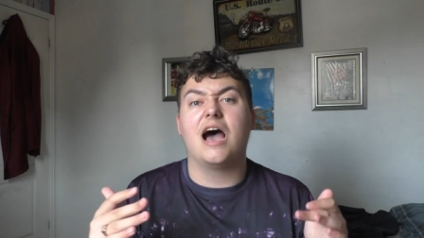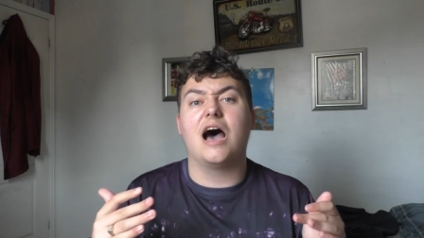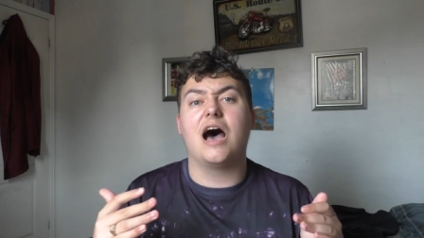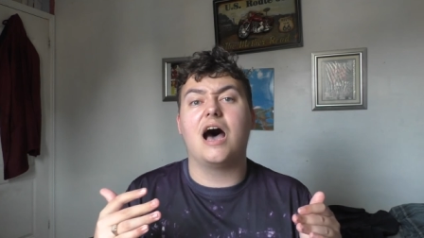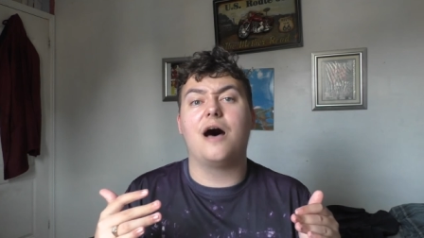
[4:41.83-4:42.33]

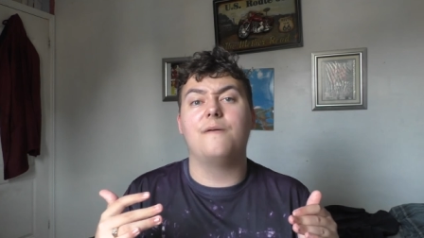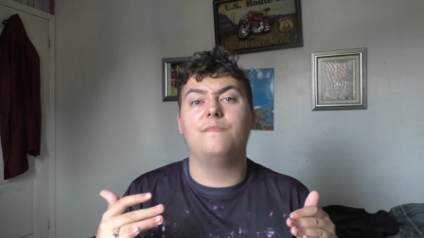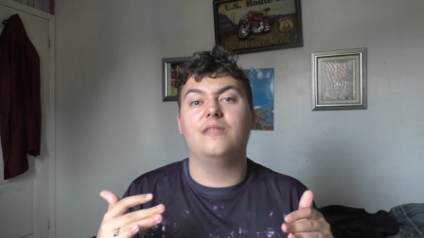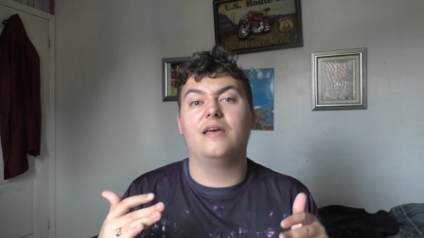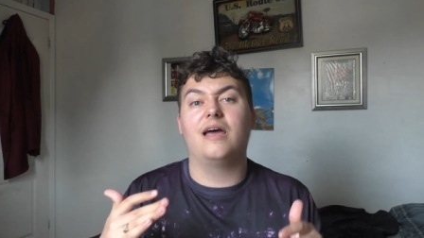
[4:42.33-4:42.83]

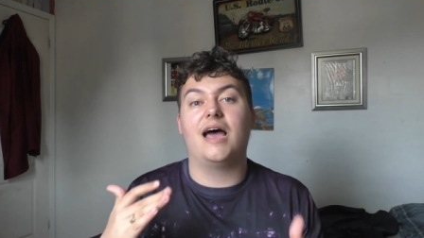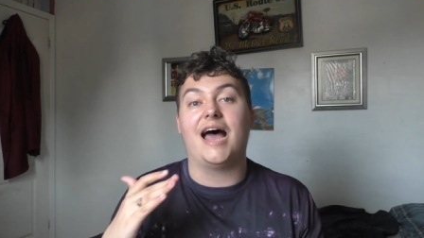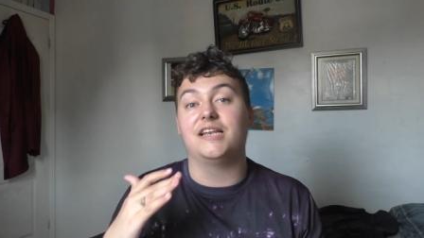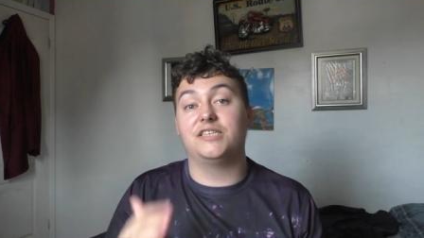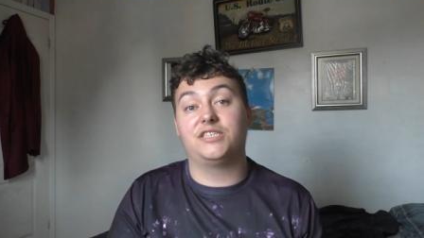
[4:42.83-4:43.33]
Um,
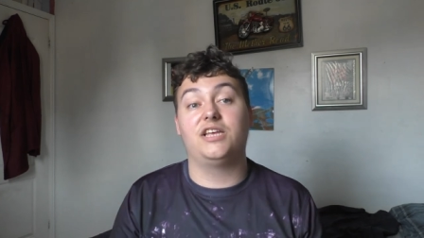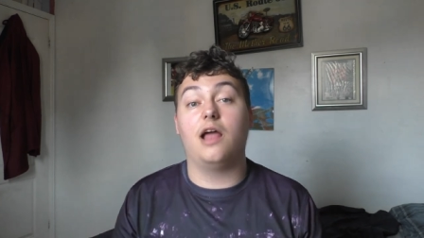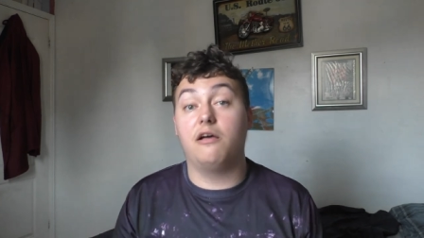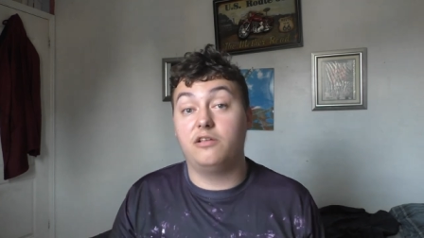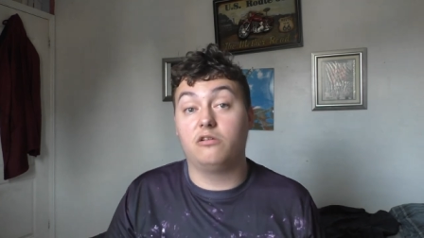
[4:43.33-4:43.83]
and you
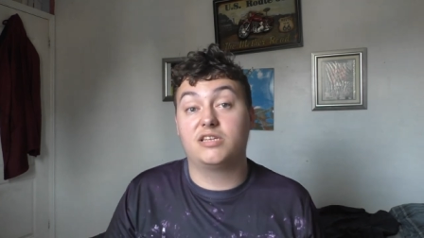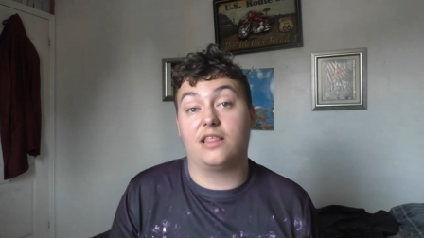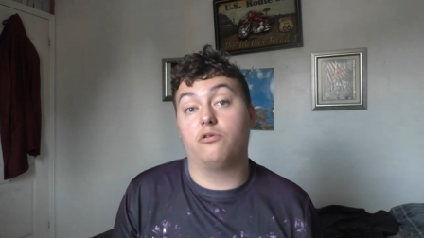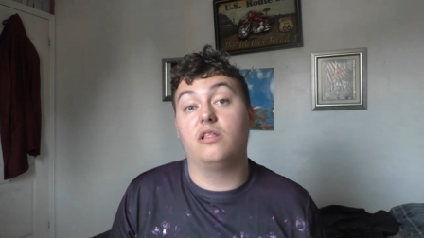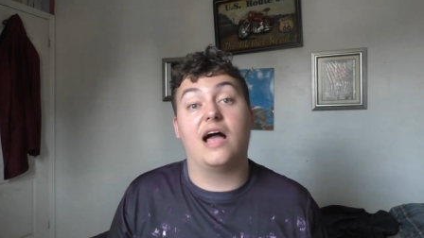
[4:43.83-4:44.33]
know it looks
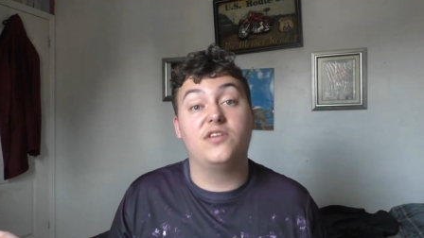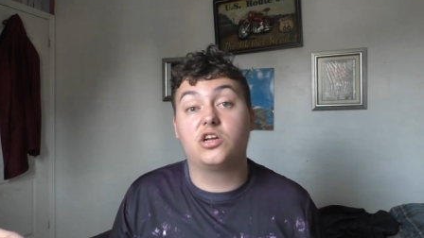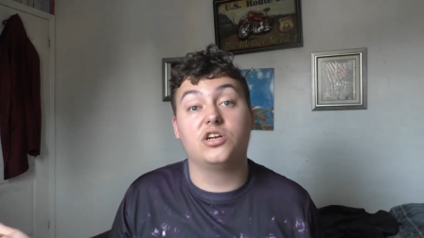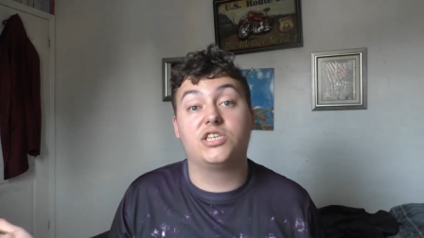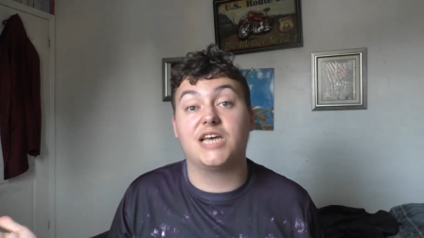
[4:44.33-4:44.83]
like they're all having a
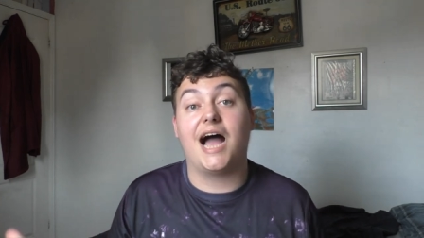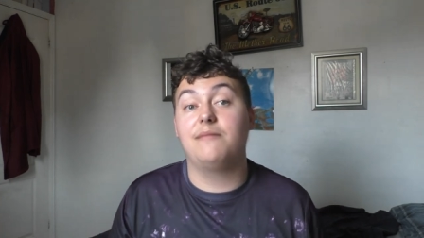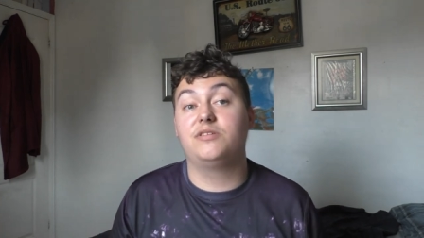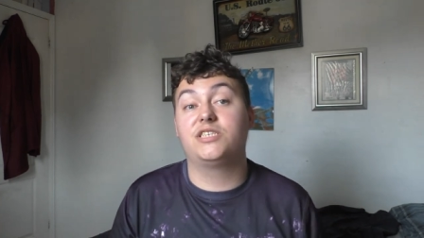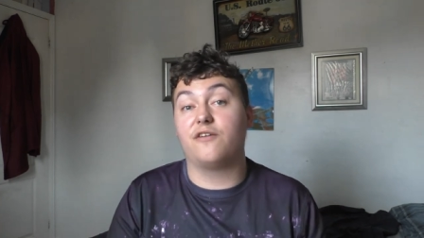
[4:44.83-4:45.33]
good
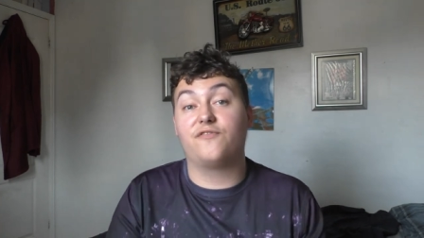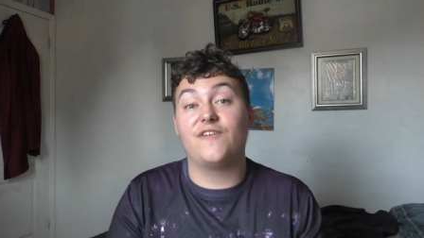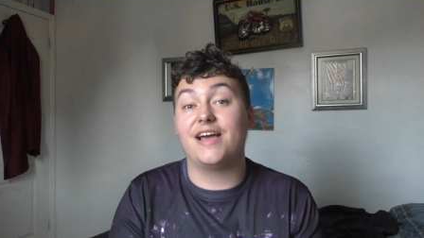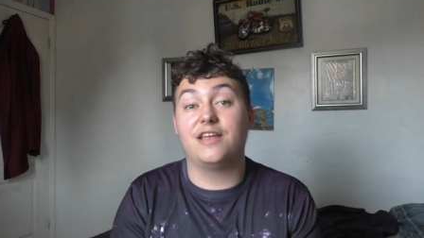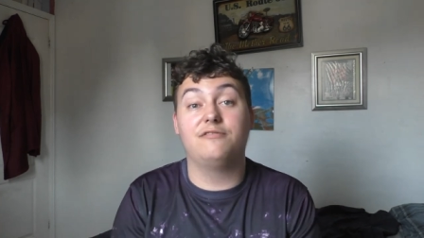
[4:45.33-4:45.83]
time so
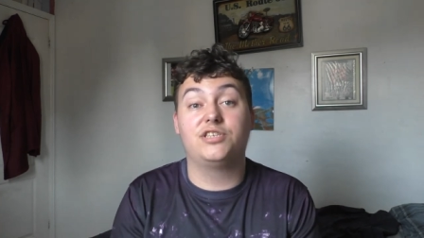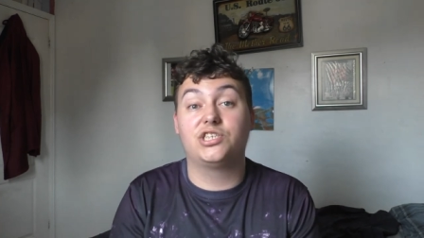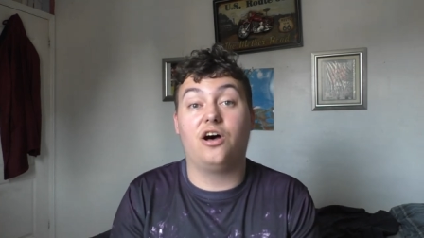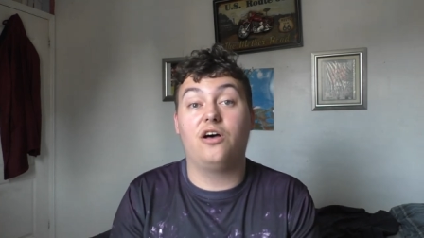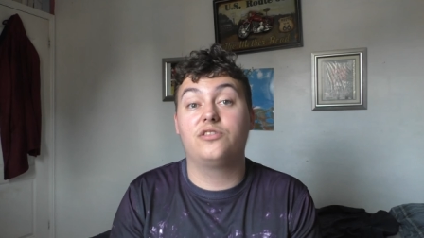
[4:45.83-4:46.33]
fair dues
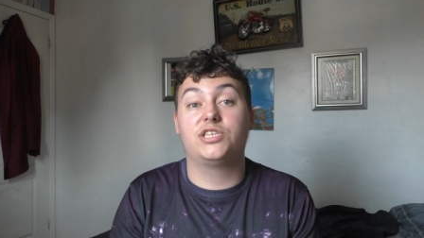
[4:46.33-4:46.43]
to,